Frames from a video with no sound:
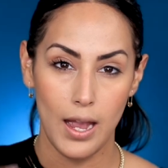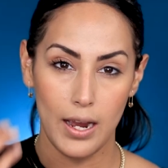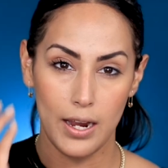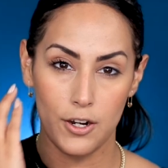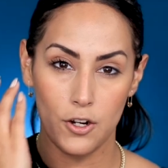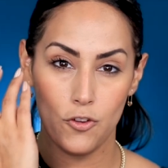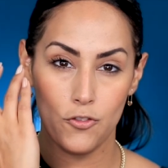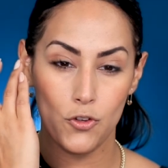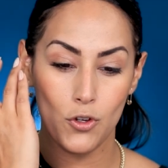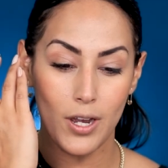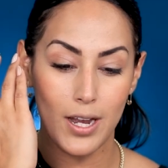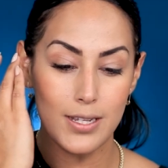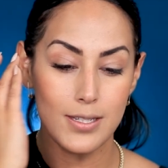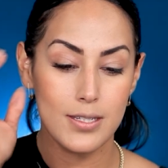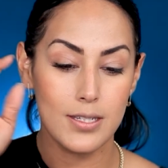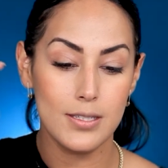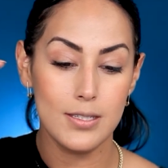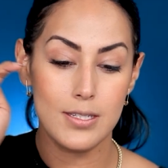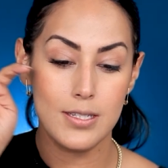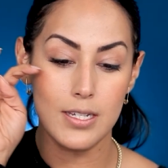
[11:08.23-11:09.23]
I don't know if you guys
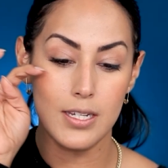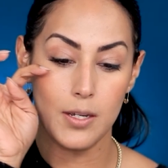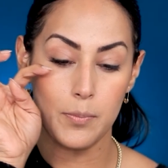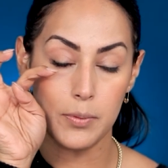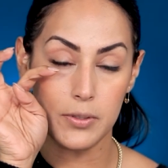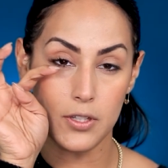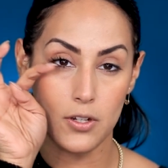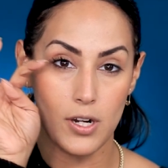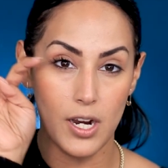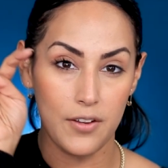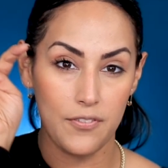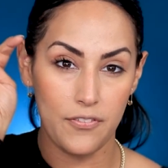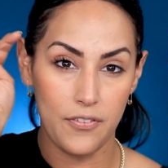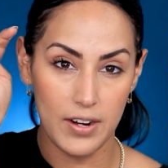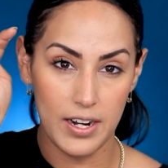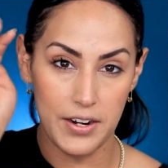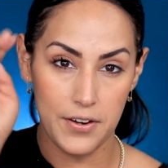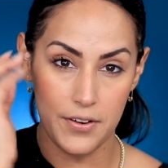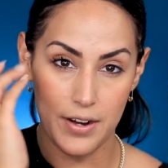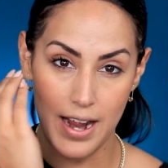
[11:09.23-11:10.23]
can see it, but they're like
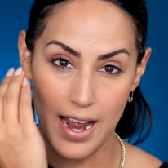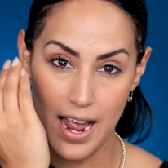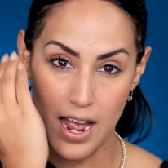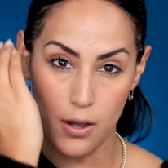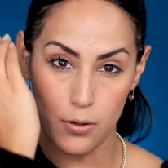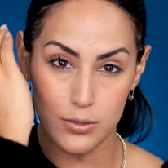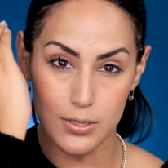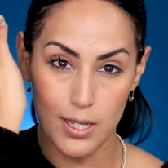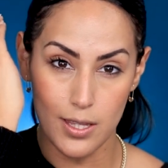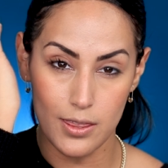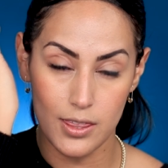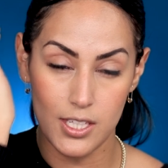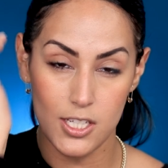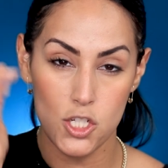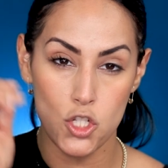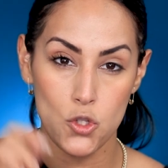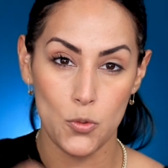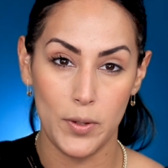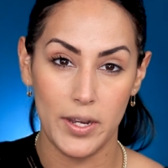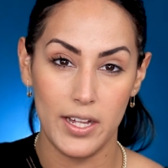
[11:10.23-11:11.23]
flared out
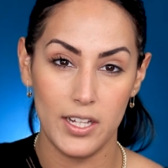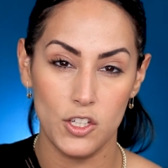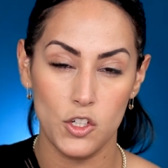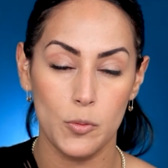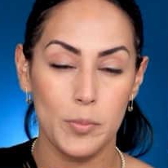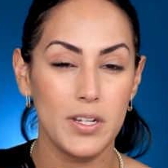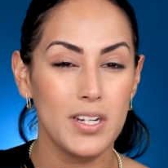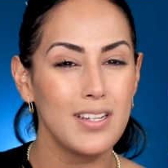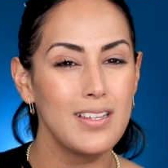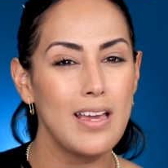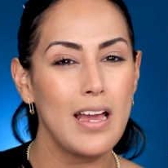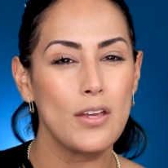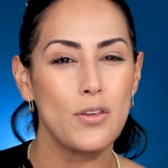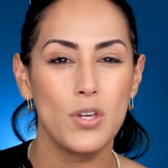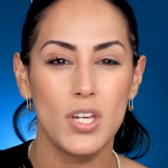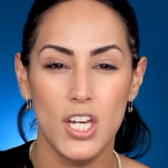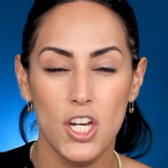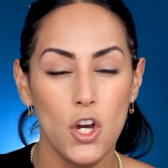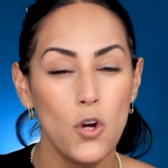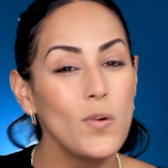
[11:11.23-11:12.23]
this way a little bit. And yeah,
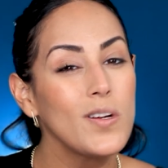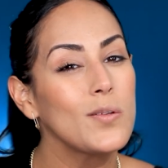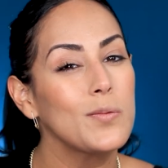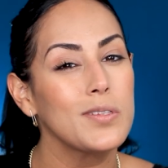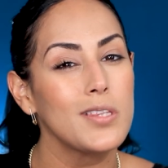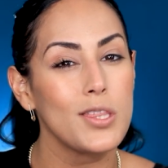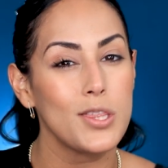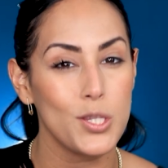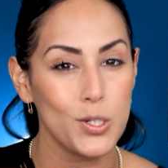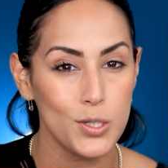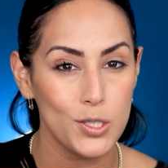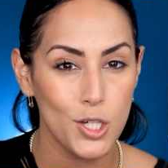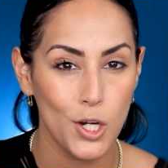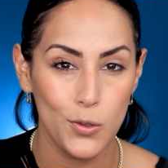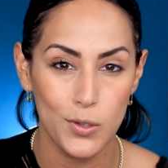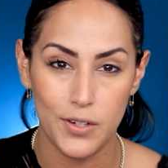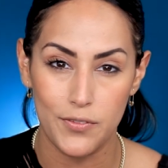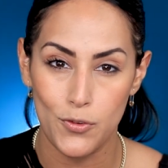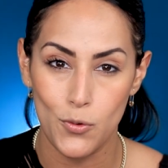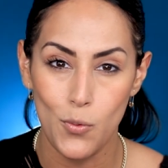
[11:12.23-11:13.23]
you can go in with a third
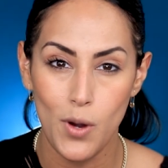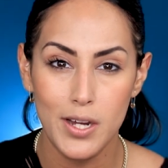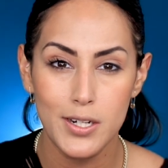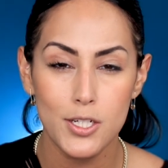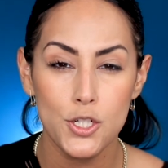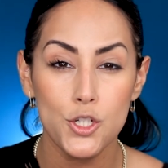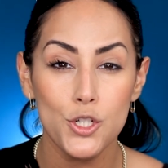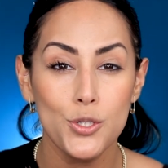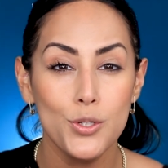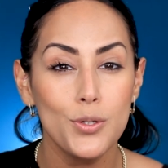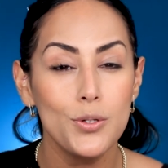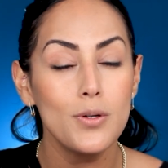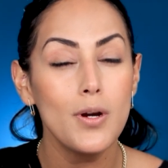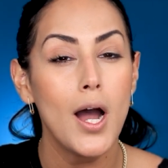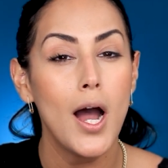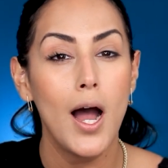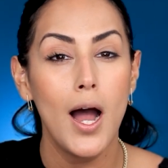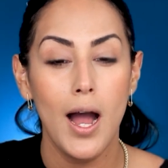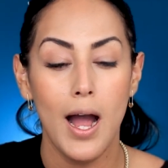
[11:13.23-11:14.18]
coat if you wanted to.